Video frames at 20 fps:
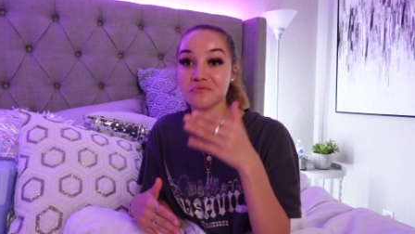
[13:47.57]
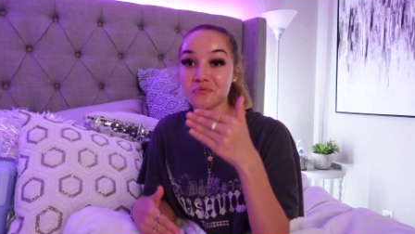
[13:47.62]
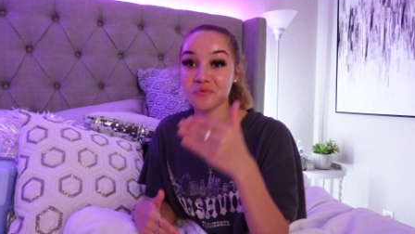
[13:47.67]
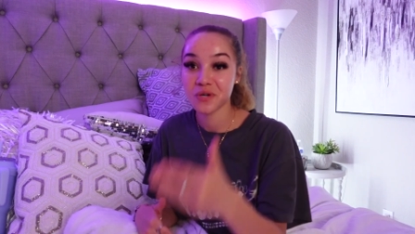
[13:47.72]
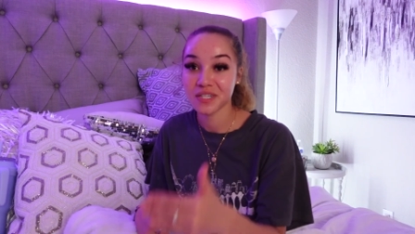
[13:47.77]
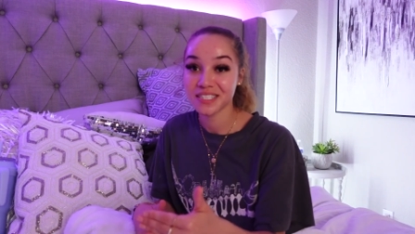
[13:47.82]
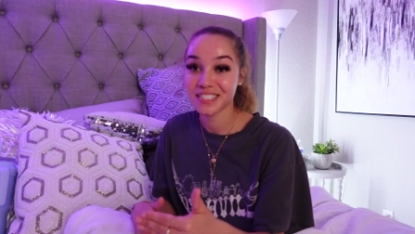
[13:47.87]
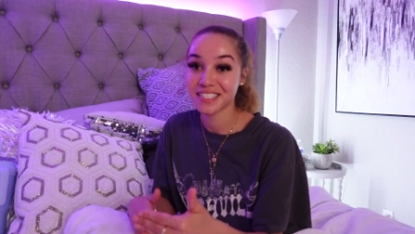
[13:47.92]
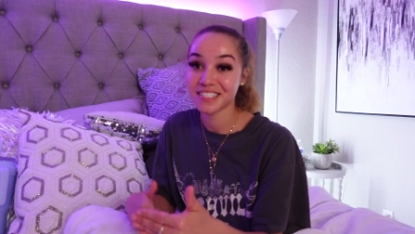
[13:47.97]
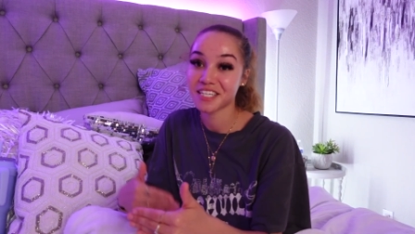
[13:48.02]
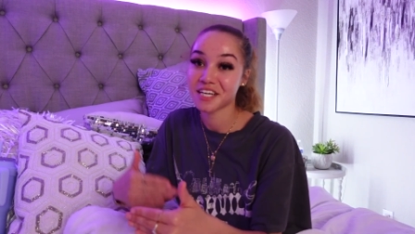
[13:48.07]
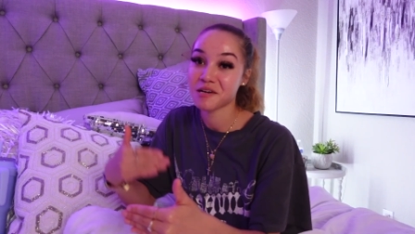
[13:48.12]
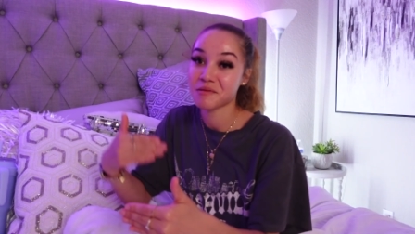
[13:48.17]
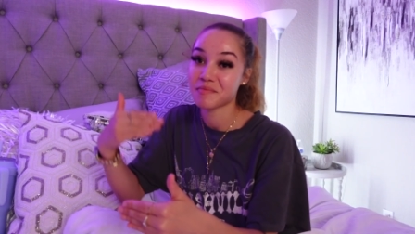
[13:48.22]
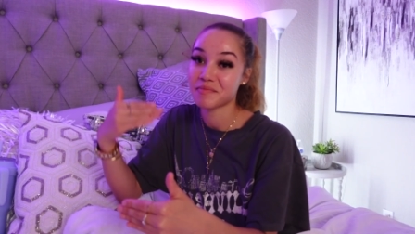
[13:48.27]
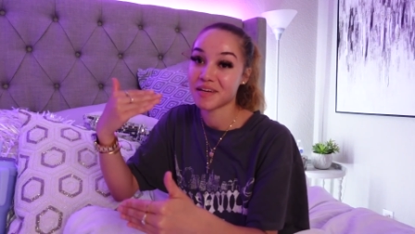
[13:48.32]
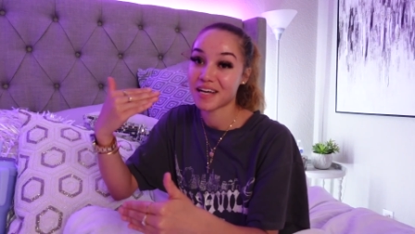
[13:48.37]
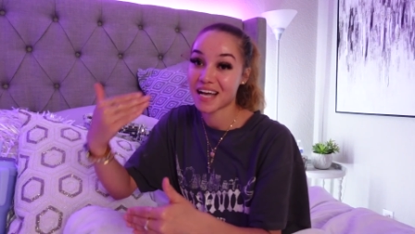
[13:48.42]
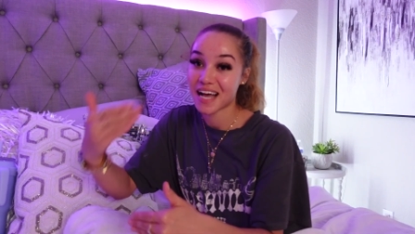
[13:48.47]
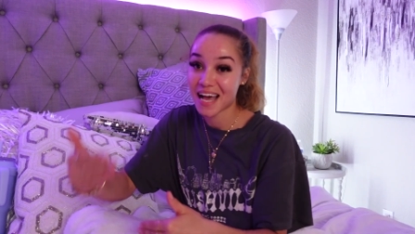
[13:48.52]
One step
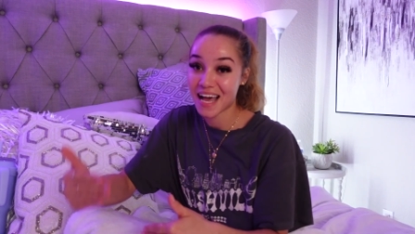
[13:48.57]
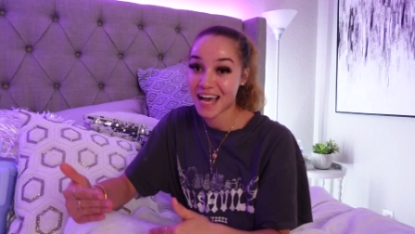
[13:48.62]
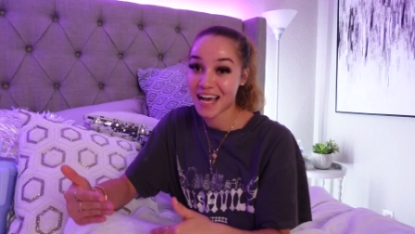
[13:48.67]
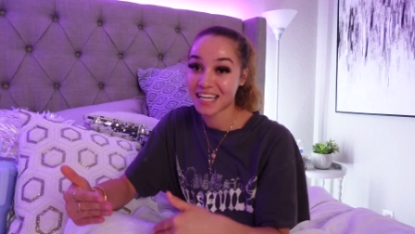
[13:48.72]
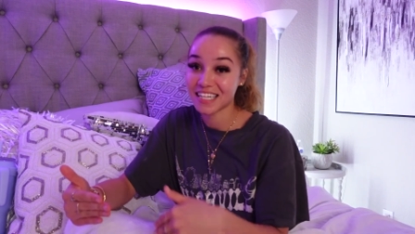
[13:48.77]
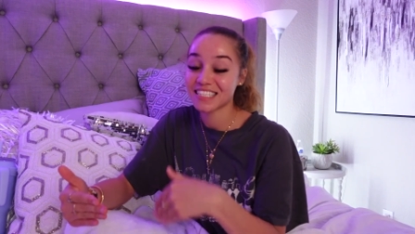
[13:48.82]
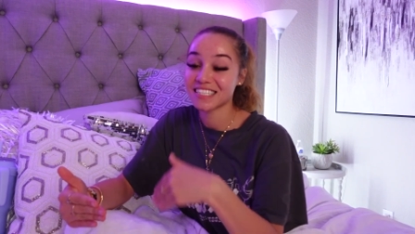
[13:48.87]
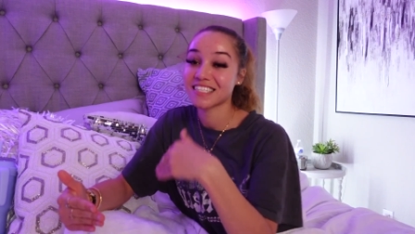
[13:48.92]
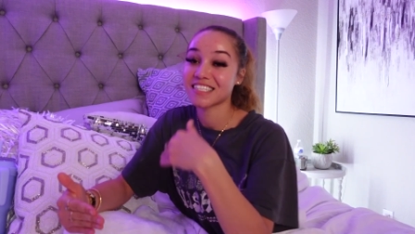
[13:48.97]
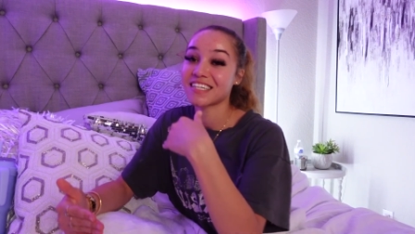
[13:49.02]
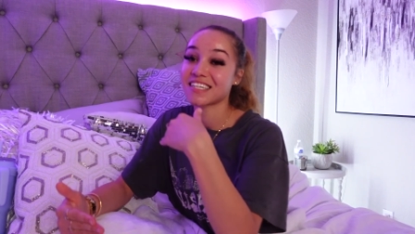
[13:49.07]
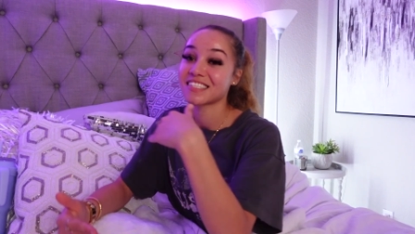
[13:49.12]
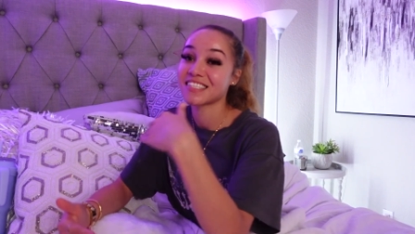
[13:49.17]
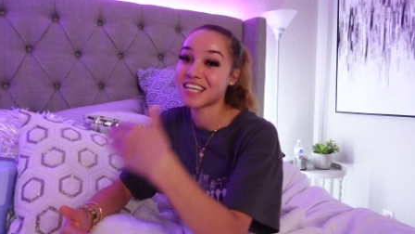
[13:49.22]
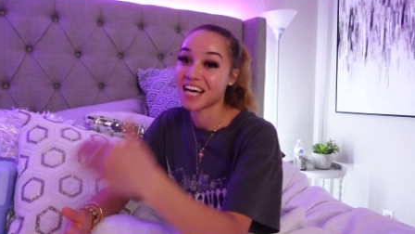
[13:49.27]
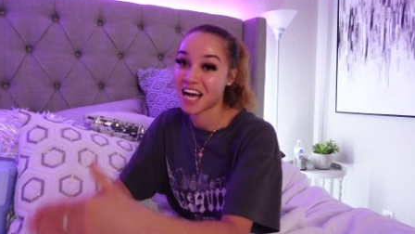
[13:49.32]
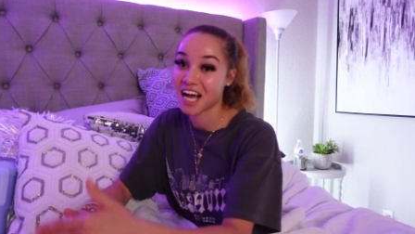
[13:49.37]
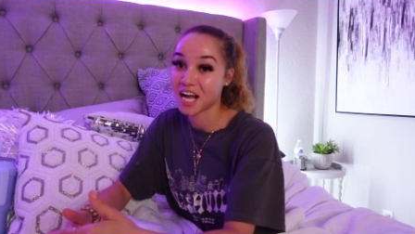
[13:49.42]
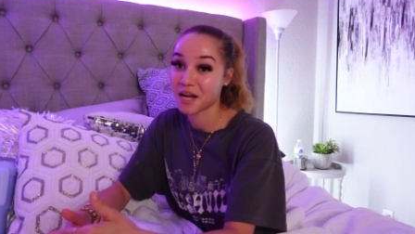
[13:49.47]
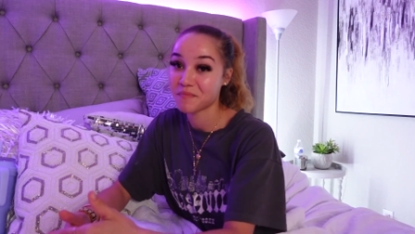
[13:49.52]
at a
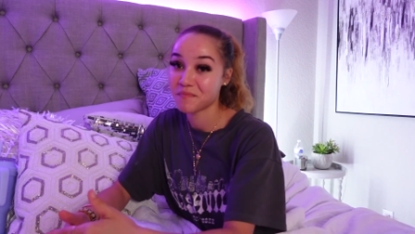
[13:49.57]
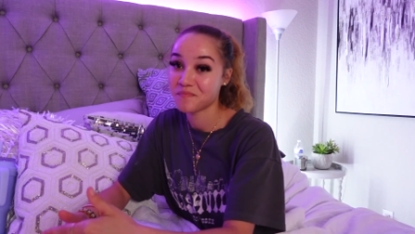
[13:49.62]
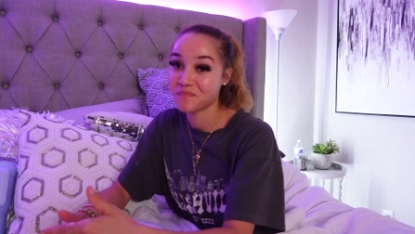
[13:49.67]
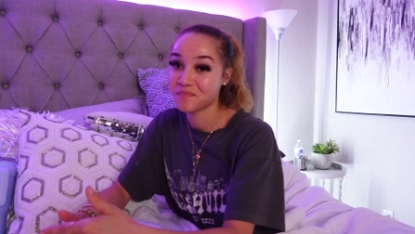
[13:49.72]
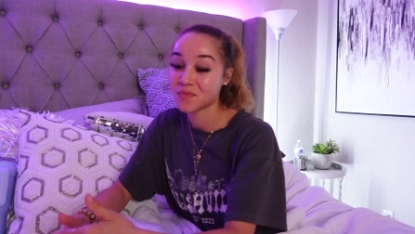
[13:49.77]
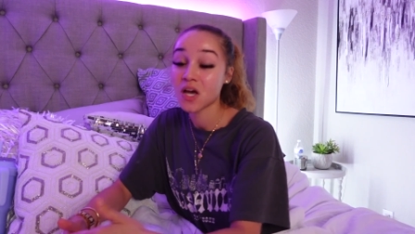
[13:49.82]
time.